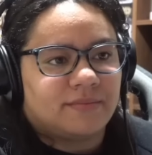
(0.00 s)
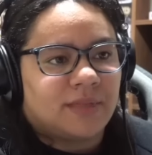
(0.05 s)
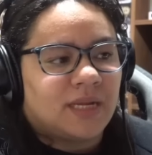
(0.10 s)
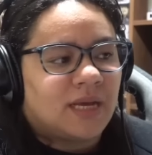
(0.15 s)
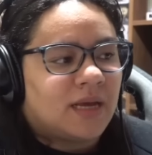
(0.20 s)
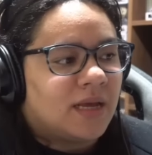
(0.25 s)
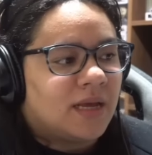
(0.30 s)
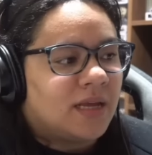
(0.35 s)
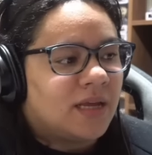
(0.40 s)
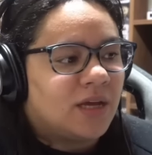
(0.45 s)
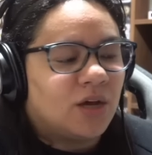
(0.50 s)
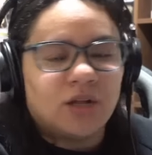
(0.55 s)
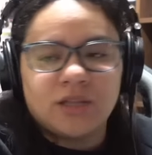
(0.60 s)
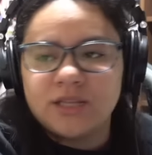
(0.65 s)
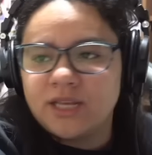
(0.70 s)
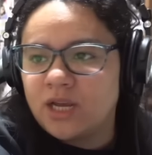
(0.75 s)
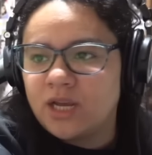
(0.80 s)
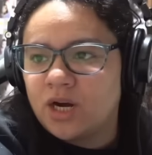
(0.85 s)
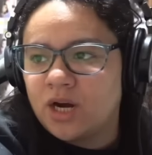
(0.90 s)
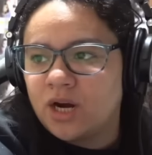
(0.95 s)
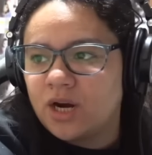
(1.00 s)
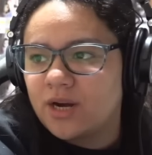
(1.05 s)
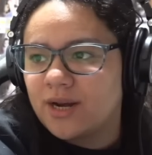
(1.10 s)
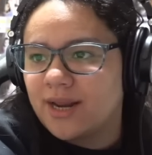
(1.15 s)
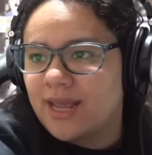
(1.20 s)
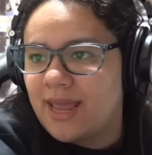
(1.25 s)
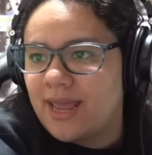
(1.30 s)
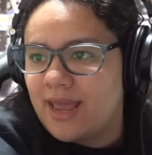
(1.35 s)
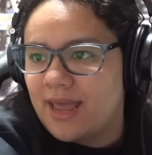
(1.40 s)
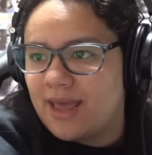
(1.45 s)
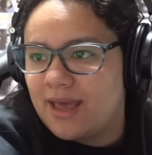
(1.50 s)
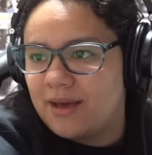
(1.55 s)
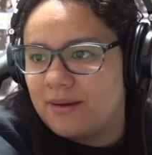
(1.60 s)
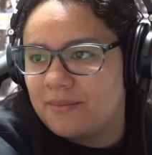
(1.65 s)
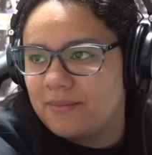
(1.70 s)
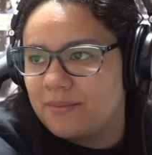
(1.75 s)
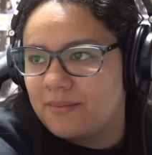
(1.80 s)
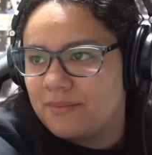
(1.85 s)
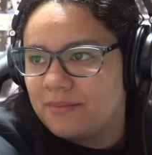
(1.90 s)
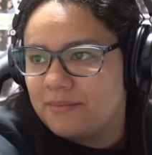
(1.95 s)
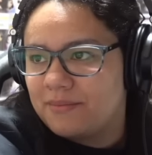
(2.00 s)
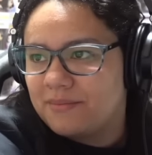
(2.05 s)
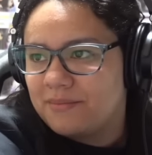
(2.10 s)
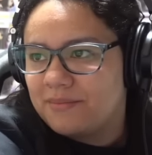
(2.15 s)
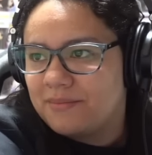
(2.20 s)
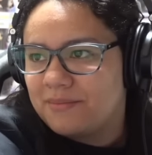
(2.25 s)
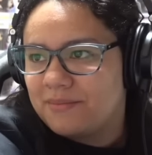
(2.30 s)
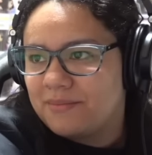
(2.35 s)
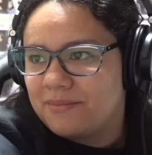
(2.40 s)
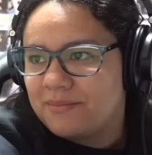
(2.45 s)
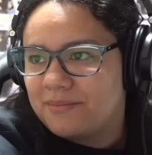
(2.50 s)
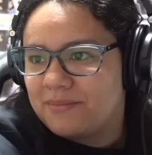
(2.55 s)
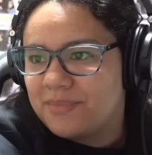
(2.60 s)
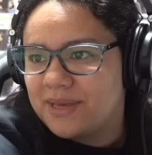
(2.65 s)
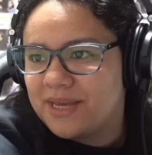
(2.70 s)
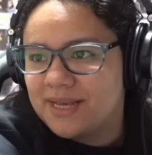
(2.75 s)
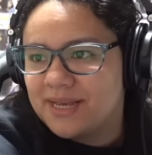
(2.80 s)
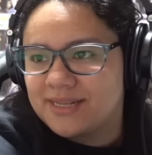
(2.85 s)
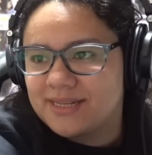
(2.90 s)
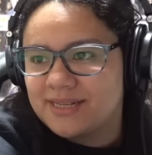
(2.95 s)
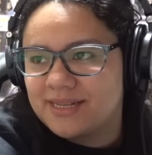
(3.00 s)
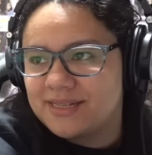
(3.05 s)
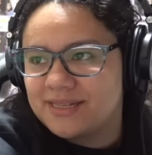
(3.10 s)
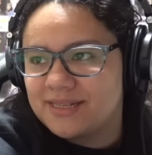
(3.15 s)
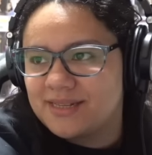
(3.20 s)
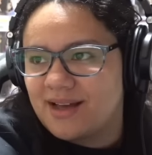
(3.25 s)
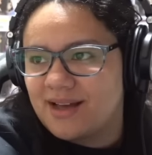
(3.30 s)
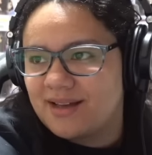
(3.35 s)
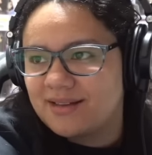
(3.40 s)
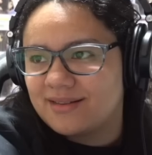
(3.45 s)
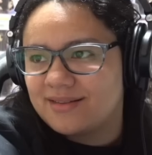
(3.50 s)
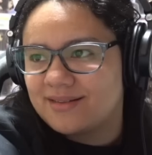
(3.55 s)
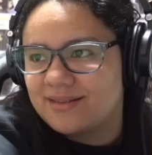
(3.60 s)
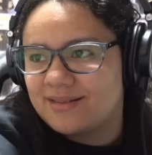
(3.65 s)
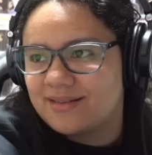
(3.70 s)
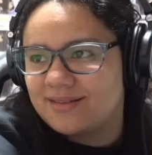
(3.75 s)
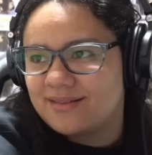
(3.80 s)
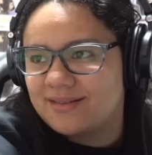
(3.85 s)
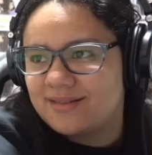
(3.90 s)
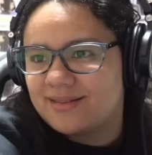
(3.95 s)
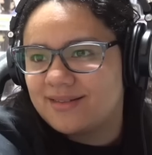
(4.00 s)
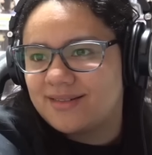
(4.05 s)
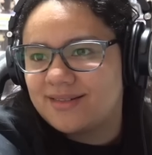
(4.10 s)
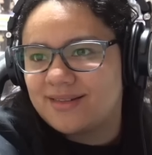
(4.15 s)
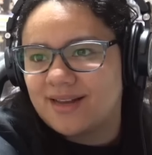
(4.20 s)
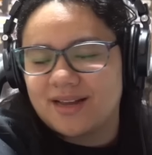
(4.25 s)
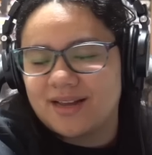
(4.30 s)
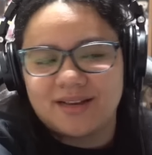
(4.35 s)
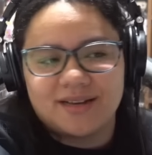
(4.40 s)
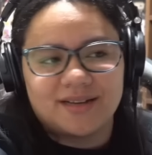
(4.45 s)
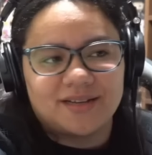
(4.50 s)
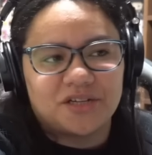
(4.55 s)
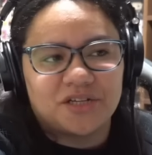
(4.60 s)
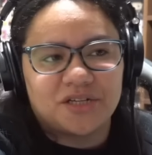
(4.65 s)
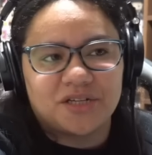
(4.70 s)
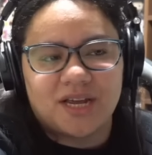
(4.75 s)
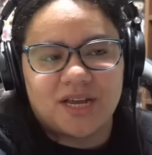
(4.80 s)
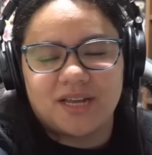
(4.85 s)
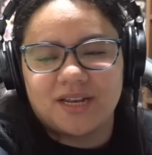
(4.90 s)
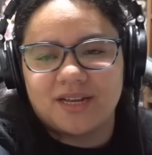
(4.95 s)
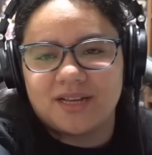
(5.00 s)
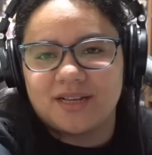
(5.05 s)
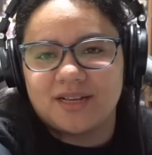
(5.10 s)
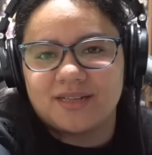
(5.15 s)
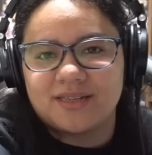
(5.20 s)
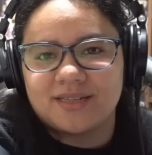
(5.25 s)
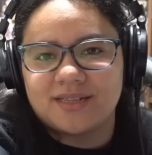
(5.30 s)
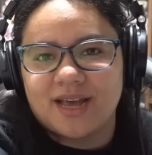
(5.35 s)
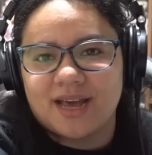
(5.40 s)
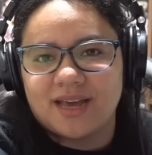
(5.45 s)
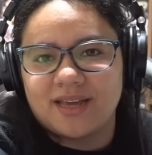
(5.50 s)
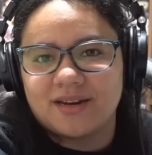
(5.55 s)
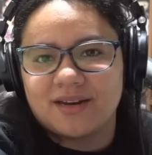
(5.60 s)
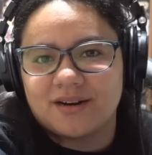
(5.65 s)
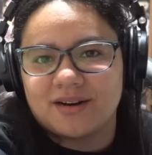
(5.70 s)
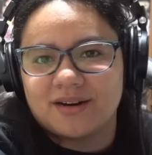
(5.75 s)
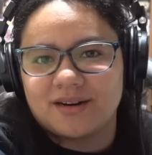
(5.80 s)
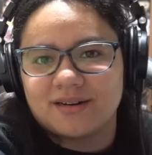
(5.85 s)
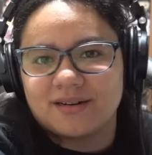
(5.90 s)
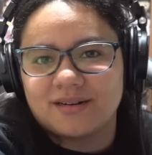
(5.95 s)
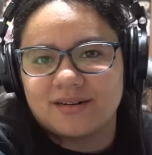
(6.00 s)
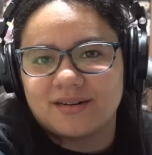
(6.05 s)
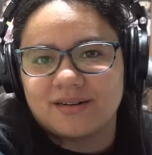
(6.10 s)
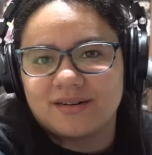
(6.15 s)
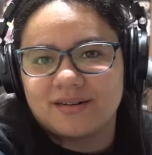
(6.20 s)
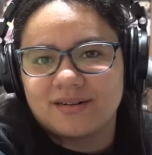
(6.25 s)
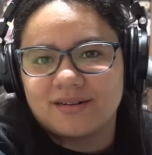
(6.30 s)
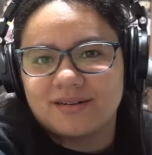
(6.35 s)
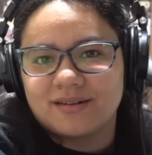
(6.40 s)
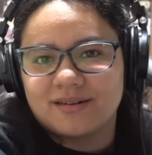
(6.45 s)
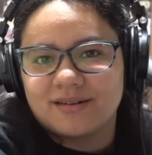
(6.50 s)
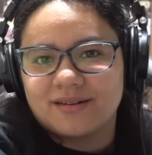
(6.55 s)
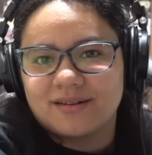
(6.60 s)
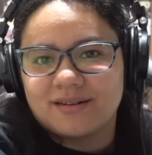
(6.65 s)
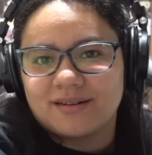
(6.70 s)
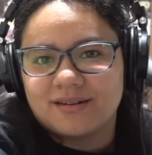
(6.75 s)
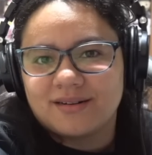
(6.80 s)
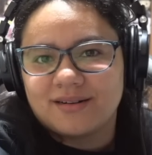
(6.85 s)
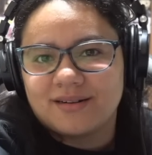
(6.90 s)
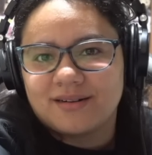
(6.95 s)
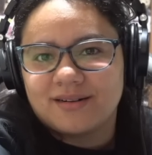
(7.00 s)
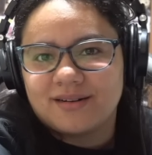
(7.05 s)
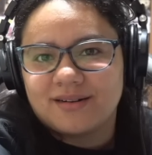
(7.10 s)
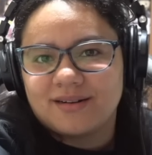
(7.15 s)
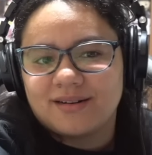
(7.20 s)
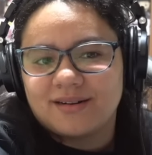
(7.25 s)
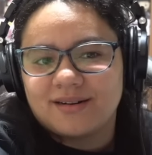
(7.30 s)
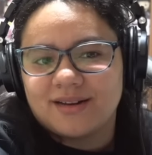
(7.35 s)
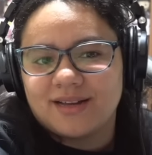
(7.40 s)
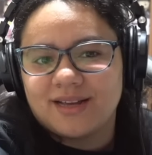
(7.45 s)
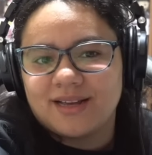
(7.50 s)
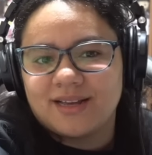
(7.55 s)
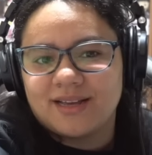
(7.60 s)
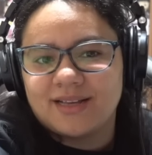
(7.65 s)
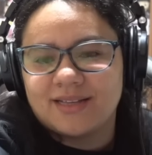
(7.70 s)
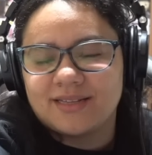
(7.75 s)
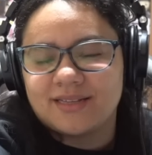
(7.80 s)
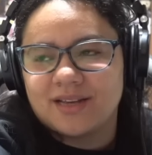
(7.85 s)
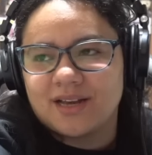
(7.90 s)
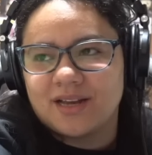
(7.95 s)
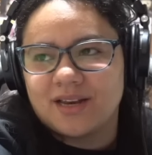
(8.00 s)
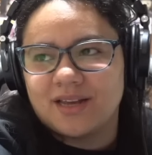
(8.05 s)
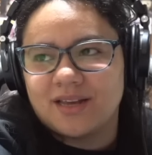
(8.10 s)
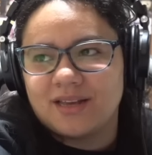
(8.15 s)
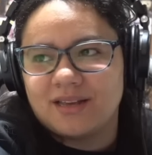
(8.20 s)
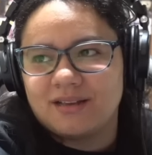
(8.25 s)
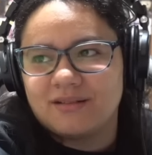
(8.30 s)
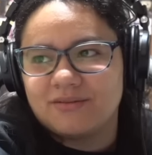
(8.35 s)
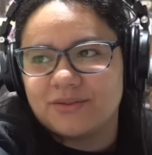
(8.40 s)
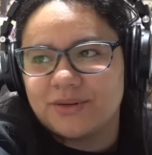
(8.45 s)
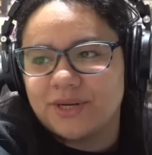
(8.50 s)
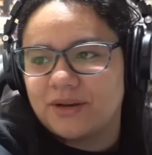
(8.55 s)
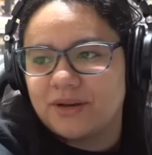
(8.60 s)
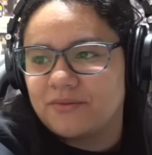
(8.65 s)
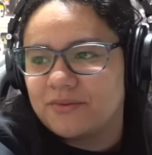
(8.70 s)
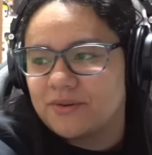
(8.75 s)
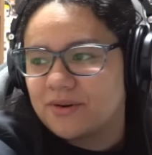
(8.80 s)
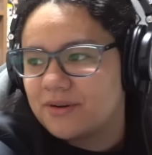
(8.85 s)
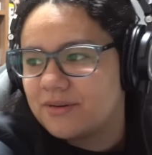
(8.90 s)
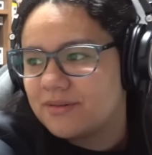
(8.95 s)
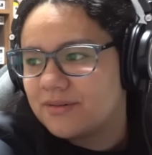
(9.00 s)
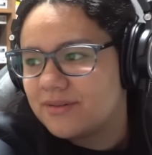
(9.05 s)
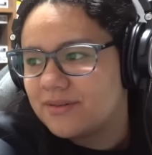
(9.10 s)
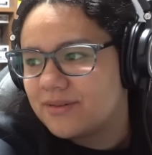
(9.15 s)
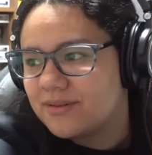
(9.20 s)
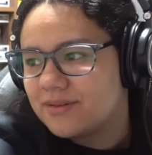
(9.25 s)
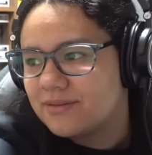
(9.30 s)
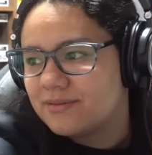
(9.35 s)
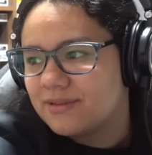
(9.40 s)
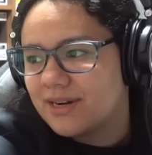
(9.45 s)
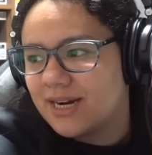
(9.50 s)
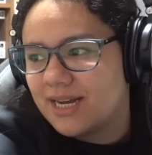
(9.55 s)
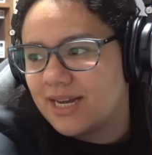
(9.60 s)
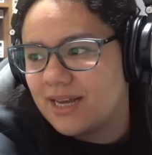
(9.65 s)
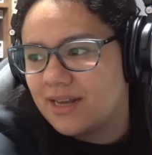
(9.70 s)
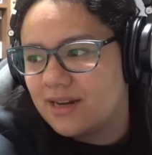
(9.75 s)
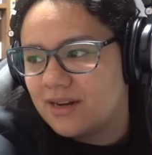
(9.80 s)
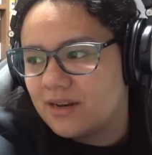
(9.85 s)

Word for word: He only hurt him because he's not sun shady cider and he's sunny whatever, right?